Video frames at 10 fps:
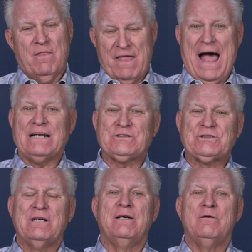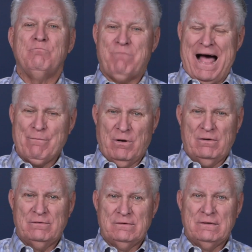That's
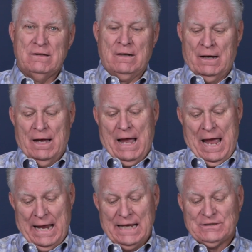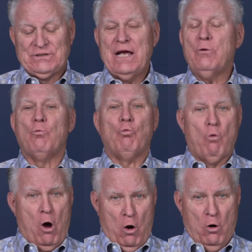Bible. Is it
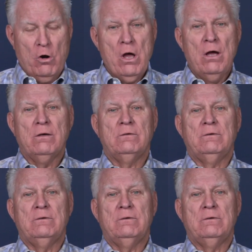wrong?